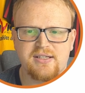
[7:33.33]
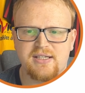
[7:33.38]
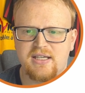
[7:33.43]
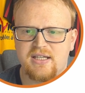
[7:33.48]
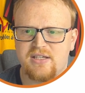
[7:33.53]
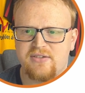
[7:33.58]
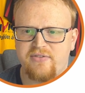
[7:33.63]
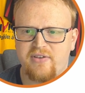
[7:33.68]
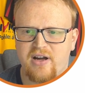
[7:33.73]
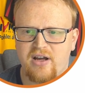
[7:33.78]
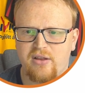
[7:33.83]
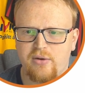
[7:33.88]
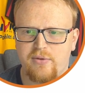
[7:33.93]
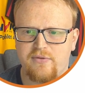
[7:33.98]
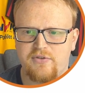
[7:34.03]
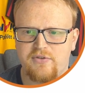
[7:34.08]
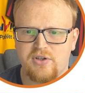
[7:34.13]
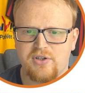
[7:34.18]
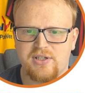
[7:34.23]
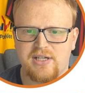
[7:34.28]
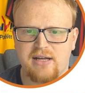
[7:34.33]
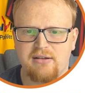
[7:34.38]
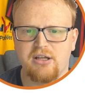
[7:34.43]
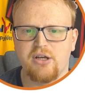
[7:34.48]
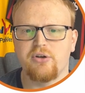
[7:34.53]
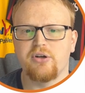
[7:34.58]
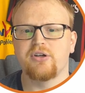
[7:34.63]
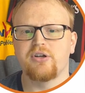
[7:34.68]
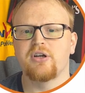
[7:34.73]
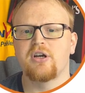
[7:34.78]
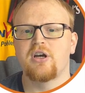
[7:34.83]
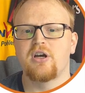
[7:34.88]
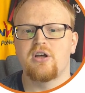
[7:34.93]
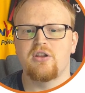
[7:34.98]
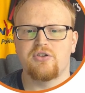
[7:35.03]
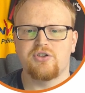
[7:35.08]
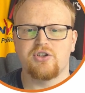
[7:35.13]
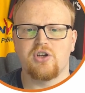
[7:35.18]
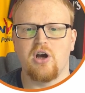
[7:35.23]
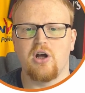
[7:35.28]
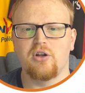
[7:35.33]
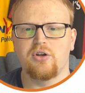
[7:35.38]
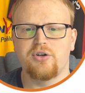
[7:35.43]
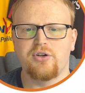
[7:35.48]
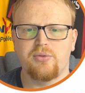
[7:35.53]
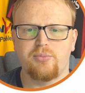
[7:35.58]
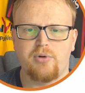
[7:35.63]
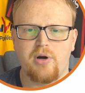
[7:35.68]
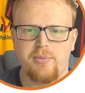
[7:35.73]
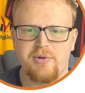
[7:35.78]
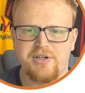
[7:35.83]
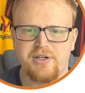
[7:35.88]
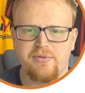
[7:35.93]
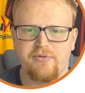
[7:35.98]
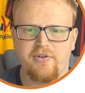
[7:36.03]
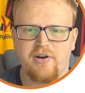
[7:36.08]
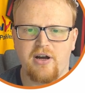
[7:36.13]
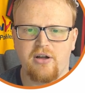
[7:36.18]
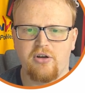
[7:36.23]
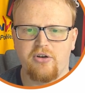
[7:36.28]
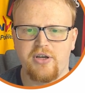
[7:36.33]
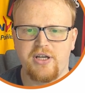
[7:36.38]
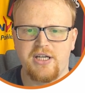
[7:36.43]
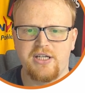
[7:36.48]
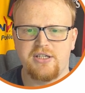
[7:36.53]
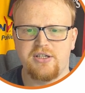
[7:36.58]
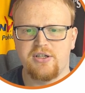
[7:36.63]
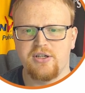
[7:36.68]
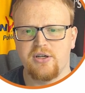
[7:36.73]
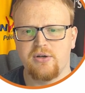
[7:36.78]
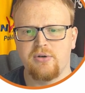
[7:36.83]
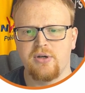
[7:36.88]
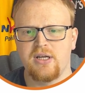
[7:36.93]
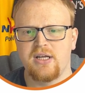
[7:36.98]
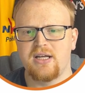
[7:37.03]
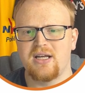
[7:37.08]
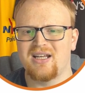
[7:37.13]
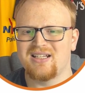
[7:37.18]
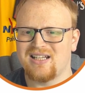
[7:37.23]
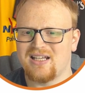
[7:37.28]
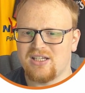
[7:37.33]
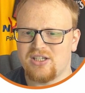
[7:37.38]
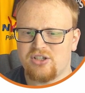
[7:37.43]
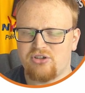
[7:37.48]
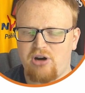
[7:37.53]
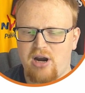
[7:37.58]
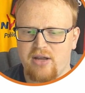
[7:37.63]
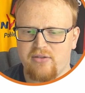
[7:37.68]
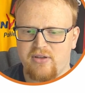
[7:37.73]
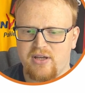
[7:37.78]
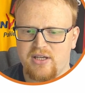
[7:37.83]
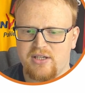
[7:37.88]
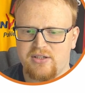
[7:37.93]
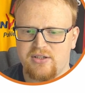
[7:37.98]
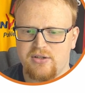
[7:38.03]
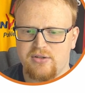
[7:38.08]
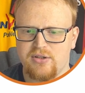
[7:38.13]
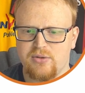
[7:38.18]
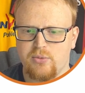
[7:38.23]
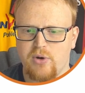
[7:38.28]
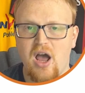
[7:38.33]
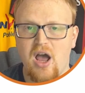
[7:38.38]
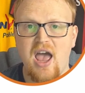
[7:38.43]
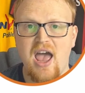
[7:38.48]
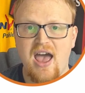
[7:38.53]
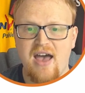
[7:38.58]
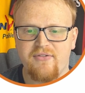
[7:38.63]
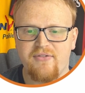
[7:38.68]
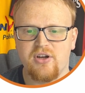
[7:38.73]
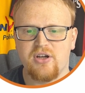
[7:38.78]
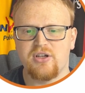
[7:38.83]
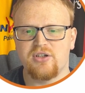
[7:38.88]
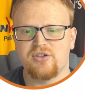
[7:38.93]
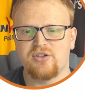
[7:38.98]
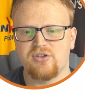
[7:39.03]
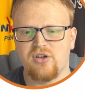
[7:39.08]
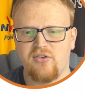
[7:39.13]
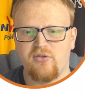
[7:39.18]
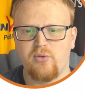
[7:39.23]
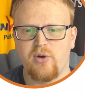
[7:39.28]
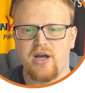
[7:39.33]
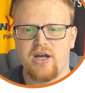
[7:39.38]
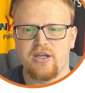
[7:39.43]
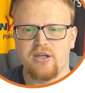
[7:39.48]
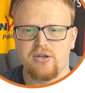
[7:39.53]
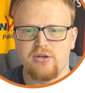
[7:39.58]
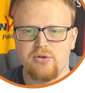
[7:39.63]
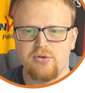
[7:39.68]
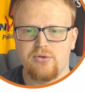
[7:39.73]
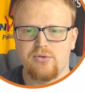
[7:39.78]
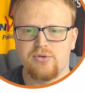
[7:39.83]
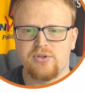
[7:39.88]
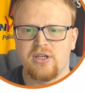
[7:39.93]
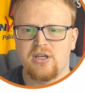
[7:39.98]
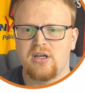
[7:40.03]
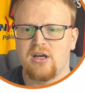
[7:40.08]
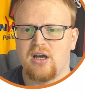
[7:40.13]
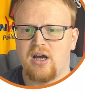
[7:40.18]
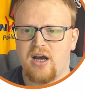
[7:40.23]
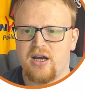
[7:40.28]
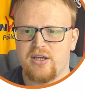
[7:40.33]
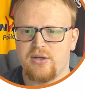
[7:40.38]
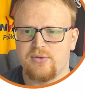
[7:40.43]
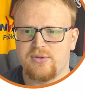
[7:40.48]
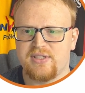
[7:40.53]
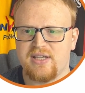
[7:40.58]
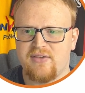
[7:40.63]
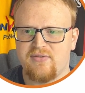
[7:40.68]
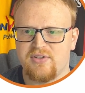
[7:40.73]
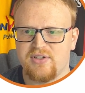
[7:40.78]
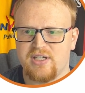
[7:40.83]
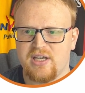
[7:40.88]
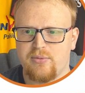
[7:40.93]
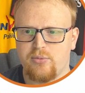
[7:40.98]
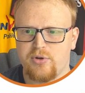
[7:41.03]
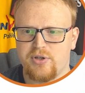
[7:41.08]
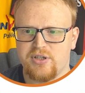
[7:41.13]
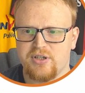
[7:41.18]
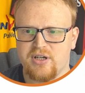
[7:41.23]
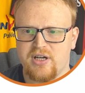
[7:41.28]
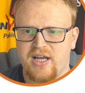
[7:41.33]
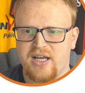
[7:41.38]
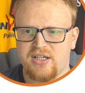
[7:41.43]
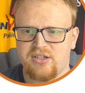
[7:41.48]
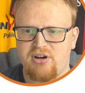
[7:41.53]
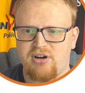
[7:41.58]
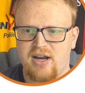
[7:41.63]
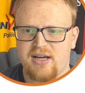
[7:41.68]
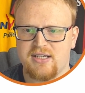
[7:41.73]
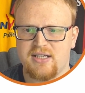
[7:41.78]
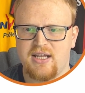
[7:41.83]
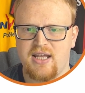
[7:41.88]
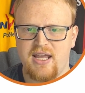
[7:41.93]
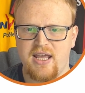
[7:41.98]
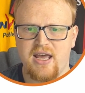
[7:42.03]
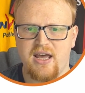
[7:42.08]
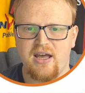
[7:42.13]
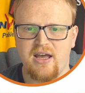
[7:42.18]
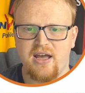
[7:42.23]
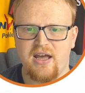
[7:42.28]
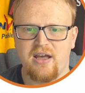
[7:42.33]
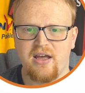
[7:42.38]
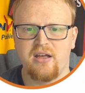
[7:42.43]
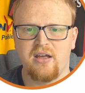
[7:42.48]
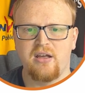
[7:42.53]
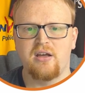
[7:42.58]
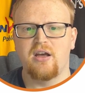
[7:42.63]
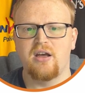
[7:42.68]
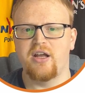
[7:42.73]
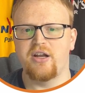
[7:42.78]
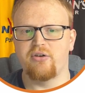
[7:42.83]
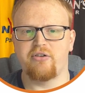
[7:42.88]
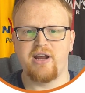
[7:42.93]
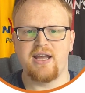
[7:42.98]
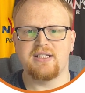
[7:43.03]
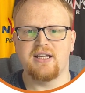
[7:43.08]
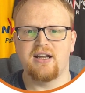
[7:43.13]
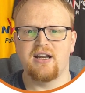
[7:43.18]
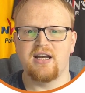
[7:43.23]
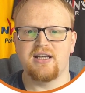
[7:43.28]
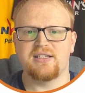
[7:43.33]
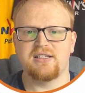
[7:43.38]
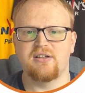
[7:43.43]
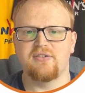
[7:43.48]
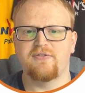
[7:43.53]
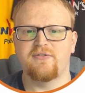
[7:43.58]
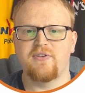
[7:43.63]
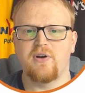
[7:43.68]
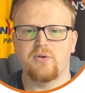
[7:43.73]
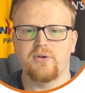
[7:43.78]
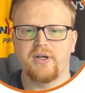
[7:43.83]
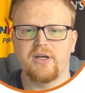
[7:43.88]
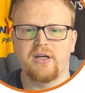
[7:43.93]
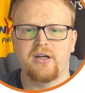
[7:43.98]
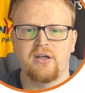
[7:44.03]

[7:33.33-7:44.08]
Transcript: this file that we've just downloaded, Scotland Premiership file. All you need to do is extract this using whatever software you use. I use 7-zip. We're just going to extract here, and it'll create a nice little folder,